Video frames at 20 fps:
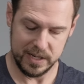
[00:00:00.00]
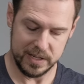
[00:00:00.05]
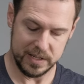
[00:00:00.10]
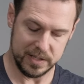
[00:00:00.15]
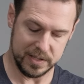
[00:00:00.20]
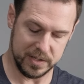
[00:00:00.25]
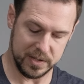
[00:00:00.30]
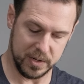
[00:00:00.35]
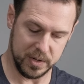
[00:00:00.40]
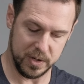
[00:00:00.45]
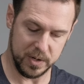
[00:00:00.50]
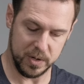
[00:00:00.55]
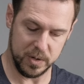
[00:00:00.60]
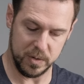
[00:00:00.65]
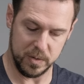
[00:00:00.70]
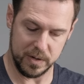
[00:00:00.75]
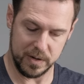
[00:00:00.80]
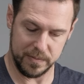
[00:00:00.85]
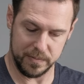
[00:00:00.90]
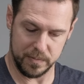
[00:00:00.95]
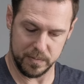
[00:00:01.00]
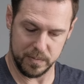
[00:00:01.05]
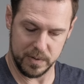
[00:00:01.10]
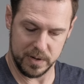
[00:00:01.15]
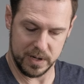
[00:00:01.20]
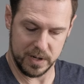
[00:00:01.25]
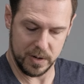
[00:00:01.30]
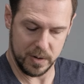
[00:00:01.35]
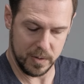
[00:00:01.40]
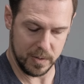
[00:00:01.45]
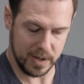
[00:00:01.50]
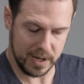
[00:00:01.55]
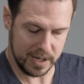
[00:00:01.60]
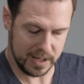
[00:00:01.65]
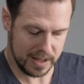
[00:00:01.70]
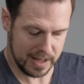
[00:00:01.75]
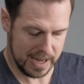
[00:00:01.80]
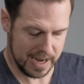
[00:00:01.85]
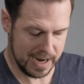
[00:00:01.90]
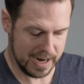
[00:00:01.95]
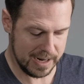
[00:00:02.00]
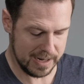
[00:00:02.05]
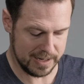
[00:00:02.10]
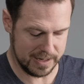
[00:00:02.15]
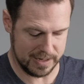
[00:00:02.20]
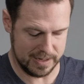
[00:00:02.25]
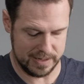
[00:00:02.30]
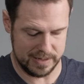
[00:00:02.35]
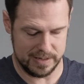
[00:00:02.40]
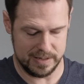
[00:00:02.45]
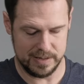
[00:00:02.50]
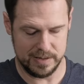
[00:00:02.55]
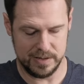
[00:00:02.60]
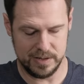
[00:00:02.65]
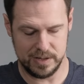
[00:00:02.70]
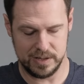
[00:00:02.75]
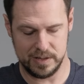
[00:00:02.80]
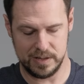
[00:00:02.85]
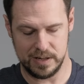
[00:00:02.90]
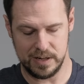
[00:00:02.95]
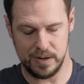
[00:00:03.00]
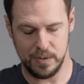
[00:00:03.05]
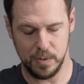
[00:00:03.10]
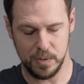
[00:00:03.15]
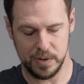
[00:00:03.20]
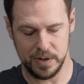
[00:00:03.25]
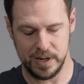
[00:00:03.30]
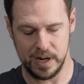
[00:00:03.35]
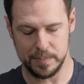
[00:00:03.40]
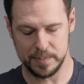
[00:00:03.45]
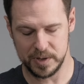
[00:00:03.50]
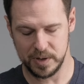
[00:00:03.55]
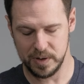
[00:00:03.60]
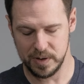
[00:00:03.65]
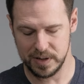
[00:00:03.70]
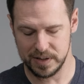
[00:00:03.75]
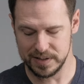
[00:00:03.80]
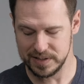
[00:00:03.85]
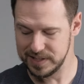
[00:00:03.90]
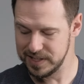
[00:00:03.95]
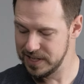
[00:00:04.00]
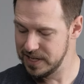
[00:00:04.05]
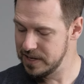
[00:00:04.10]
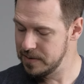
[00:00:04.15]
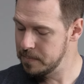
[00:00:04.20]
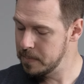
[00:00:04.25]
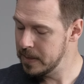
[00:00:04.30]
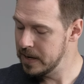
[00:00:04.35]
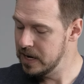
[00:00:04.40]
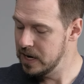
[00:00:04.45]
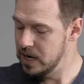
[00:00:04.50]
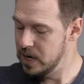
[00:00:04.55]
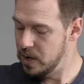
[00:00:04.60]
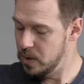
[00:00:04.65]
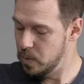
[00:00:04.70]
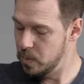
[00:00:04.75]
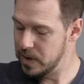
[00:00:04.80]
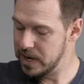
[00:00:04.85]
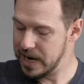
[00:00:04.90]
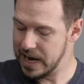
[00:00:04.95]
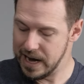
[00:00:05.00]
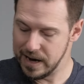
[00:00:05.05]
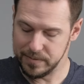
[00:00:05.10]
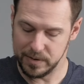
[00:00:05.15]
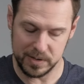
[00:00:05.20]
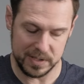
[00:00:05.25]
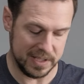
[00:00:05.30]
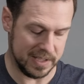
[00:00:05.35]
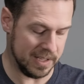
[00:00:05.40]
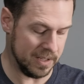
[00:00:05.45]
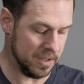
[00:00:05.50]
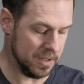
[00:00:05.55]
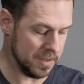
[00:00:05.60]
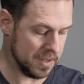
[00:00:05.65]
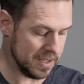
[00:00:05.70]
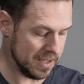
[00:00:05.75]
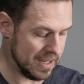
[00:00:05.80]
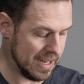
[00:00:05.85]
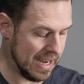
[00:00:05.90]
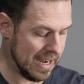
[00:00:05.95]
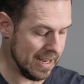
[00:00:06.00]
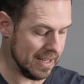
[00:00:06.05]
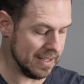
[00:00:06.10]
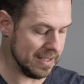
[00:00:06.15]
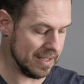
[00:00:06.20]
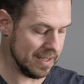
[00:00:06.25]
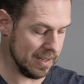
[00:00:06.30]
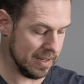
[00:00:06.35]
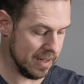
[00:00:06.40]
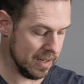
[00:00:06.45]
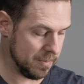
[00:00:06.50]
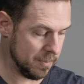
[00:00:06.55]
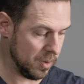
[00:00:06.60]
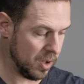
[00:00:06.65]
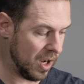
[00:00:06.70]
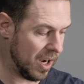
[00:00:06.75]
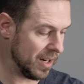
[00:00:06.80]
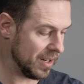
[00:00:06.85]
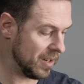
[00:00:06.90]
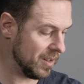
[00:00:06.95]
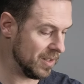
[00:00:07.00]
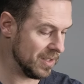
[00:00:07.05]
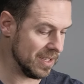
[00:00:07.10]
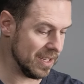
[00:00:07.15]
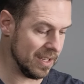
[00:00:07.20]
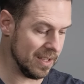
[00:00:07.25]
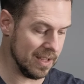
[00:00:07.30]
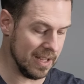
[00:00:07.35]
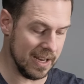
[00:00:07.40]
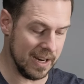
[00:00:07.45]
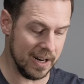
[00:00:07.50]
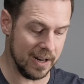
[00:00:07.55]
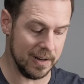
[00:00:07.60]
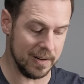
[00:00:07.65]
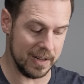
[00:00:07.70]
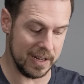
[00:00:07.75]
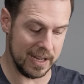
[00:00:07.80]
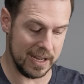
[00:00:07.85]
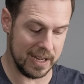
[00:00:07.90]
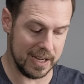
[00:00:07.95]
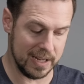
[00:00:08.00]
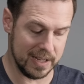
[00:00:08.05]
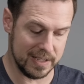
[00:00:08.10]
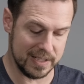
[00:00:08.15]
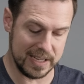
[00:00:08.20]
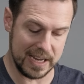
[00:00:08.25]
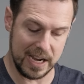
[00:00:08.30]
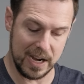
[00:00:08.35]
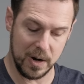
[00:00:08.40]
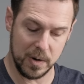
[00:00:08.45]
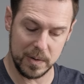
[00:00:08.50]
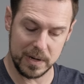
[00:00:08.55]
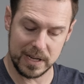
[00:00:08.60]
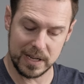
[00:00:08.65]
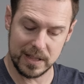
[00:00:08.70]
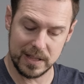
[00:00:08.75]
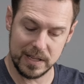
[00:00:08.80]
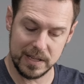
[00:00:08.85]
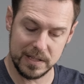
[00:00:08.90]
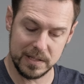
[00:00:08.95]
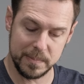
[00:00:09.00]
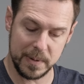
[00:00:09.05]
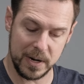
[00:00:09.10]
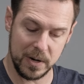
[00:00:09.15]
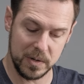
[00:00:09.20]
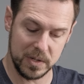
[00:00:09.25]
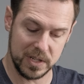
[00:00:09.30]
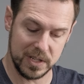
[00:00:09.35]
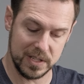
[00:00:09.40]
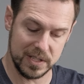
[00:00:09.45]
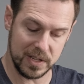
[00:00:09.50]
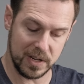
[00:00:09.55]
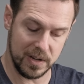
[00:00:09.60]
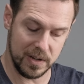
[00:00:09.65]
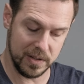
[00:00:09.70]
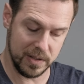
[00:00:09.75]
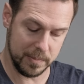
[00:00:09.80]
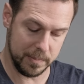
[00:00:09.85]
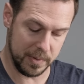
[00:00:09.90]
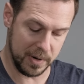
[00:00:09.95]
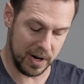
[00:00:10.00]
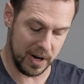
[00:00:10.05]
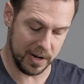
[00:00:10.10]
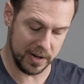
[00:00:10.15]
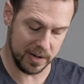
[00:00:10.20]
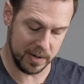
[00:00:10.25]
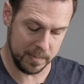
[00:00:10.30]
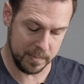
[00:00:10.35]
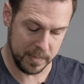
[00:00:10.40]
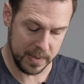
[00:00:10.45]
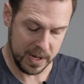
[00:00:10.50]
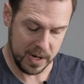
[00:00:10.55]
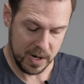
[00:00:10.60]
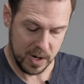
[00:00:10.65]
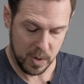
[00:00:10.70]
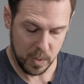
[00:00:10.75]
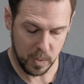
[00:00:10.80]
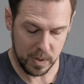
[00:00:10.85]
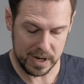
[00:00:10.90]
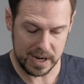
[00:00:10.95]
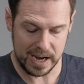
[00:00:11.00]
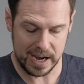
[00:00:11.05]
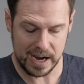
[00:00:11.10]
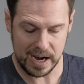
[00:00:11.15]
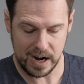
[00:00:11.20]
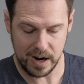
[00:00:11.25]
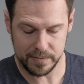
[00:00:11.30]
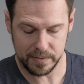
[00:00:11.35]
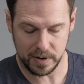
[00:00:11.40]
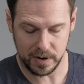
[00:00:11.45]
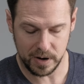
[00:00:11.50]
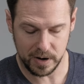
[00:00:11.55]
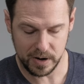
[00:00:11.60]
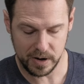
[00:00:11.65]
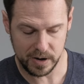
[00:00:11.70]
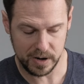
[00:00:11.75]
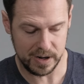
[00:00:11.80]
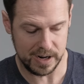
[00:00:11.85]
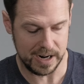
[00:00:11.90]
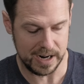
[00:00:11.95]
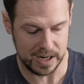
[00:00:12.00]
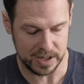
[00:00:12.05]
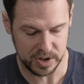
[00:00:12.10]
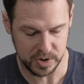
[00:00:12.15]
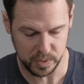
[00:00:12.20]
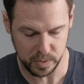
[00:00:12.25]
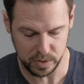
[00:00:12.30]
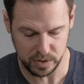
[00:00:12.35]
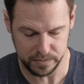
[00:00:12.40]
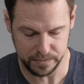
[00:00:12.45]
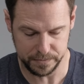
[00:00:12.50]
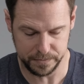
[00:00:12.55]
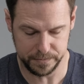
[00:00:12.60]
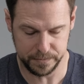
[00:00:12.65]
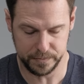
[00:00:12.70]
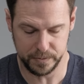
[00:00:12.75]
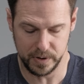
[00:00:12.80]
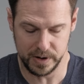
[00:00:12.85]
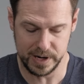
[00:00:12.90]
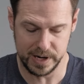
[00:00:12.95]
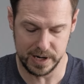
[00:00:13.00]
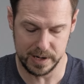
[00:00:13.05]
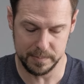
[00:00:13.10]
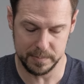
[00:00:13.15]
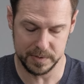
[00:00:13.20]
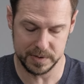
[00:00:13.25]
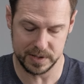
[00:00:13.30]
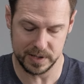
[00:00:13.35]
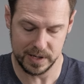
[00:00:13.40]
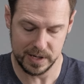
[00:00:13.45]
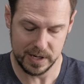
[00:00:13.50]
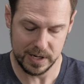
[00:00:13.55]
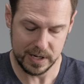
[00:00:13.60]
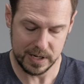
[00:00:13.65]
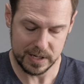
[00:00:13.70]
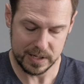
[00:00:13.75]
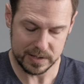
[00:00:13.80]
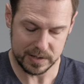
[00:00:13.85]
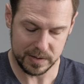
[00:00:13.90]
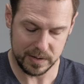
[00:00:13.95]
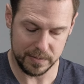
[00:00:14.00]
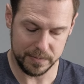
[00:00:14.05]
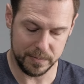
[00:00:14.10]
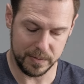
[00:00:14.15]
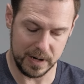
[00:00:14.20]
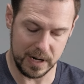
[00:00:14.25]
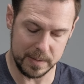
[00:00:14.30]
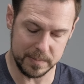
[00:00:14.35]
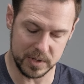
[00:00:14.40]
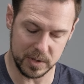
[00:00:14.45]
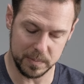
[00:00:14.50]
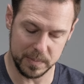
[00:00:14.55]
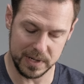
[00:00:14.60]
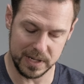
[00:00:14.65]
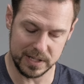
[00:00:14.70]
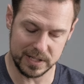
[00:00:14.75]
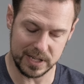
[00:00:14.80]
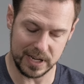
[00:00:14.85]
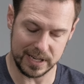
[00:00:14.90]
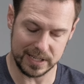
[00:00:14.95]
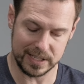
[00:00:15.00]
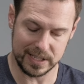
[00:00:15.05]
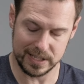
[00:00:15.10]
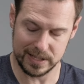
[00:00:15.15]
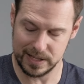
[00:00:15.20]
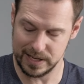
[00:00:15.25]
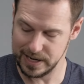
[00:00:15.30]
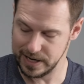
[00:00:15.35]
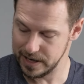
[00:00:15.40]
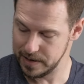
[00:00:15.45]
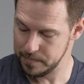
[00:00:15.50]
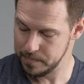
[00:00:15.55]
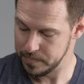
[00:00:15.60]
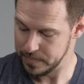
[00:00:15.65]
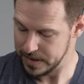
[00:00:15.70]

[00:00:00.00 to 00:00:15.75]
So if we go like that, just hold it up so you can see, we have our silks, nets, and blockers in there, and down in these pouches on the bottom, we have our actual frames. So the frames will be tucked in there.